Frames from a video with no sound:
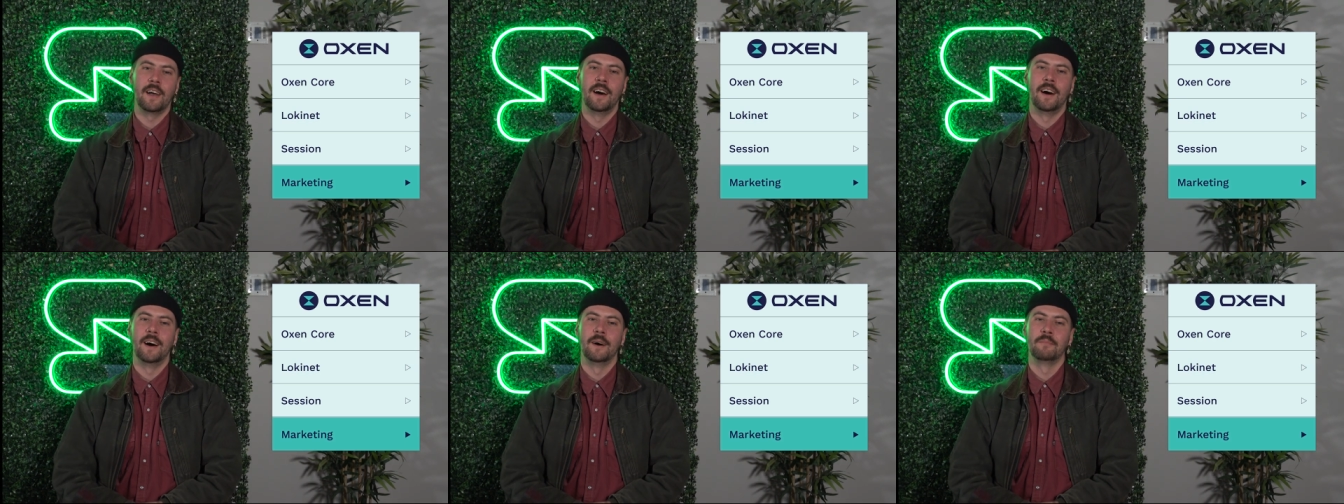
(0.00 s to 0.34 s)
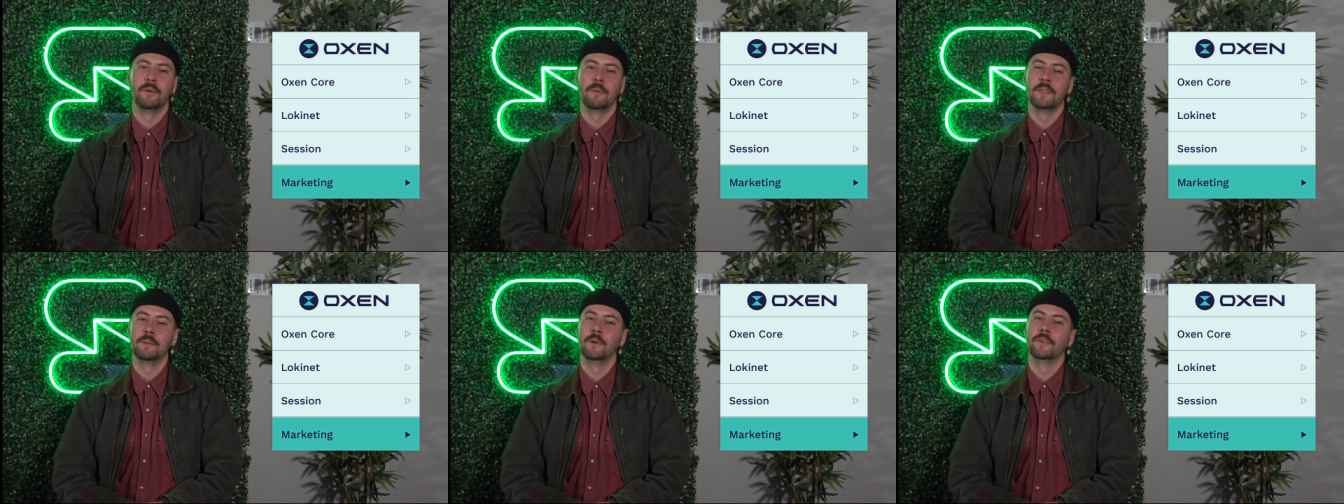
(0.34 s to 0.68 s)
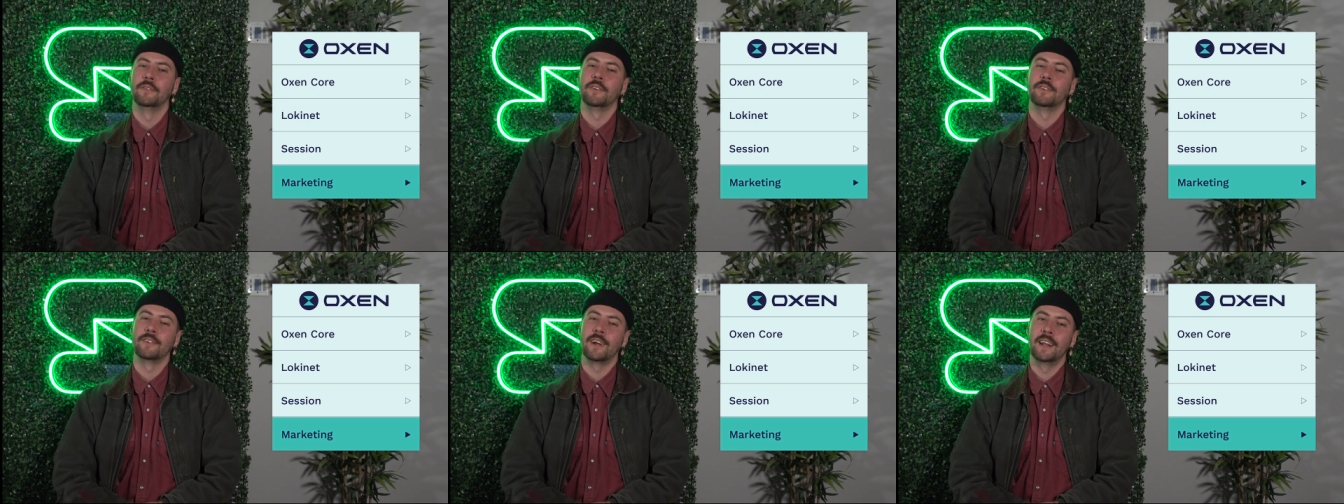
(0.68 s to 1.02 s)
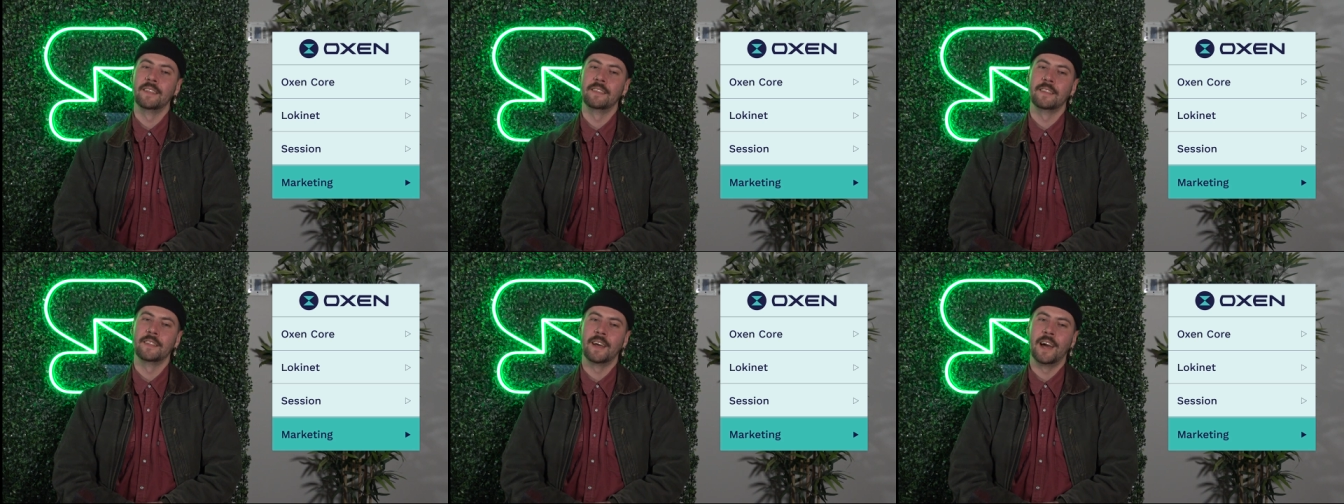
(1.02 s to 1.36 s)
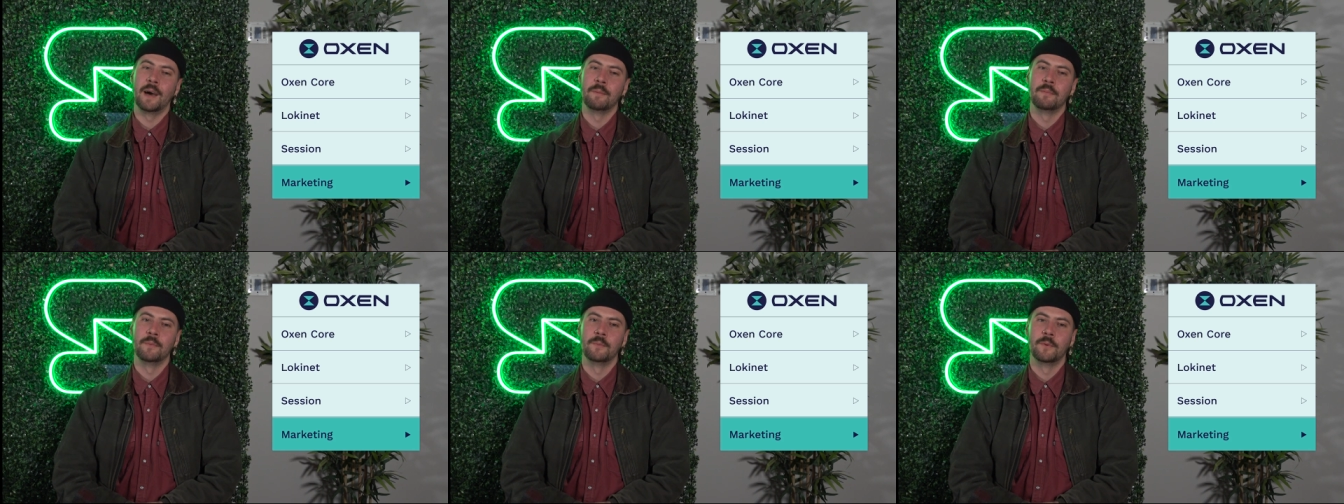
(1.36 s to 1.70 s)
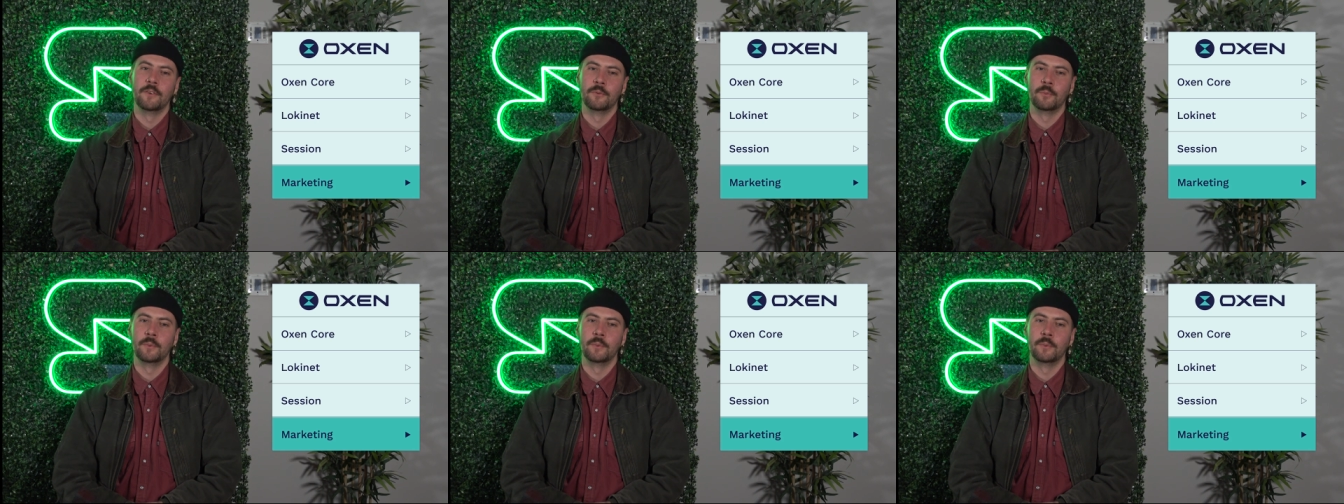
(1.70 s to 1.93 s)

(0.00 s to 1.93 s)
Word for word: Uh, probably the most exciting thing that happened was